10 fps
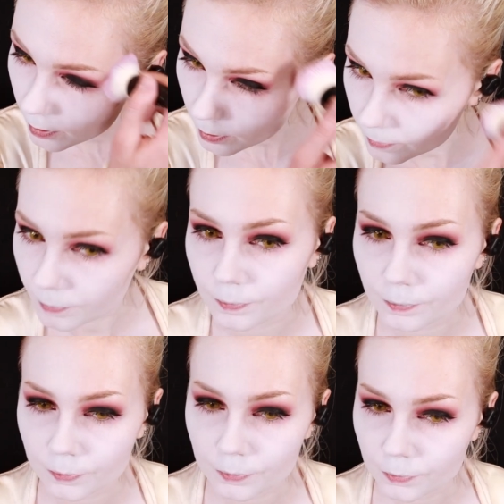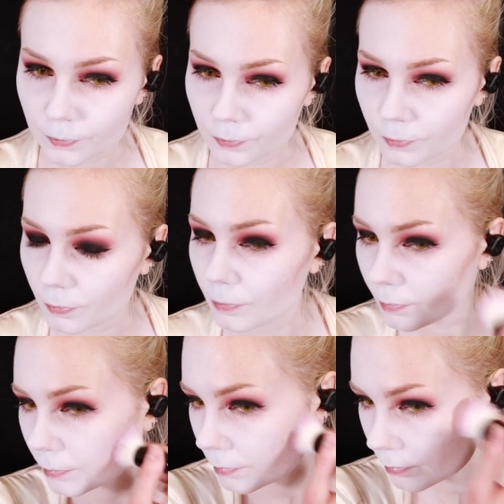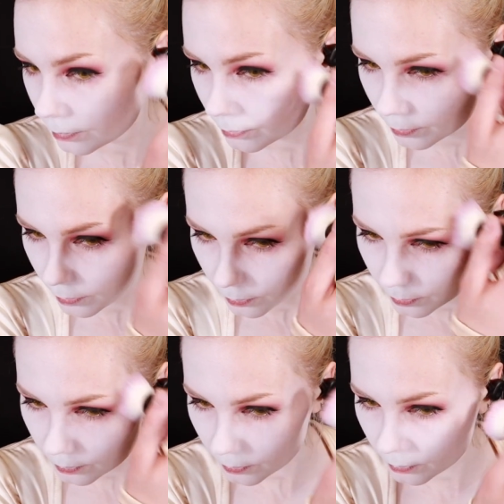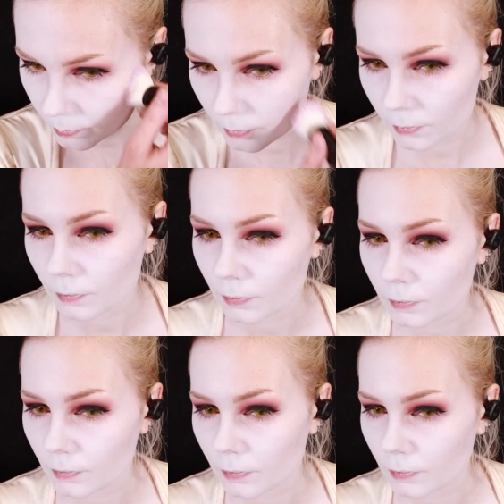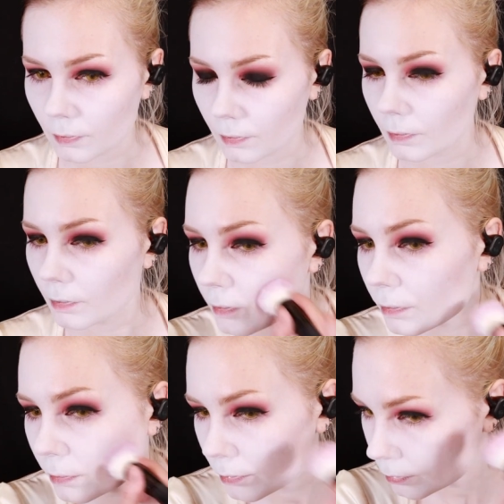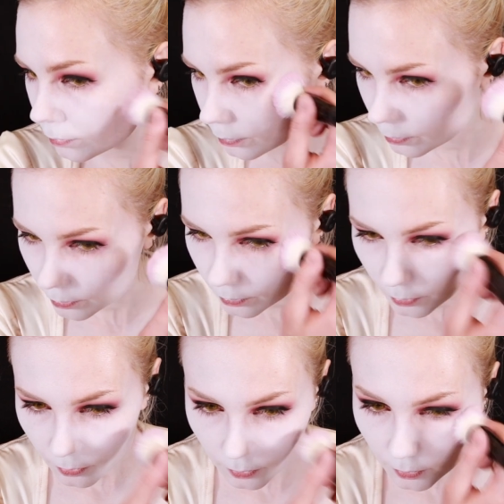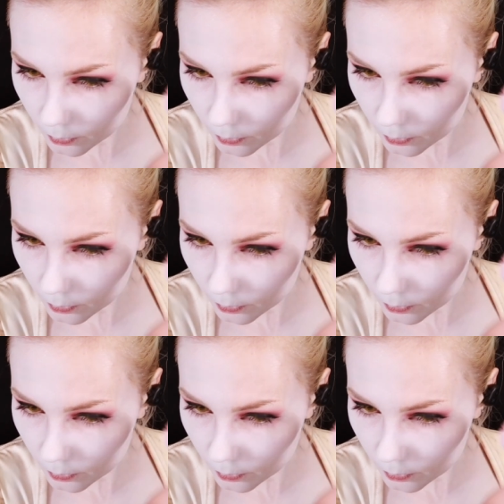You like to use these if I'm gonna do more